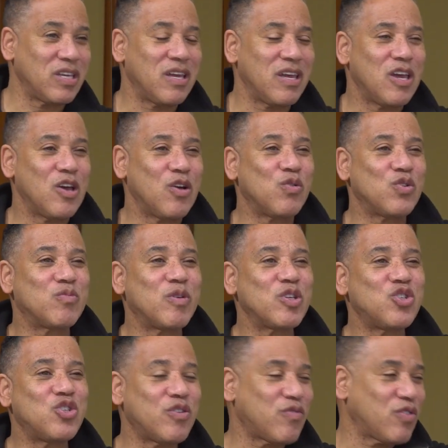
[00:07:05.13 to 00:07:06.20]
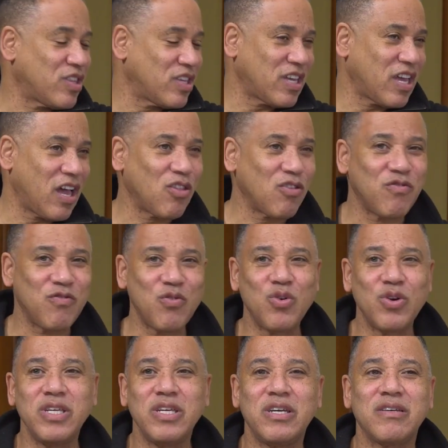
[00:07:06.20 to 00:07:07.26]
It was much different than
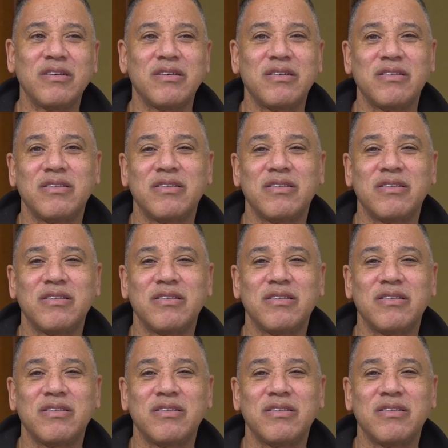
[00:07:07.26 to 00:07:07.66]
California.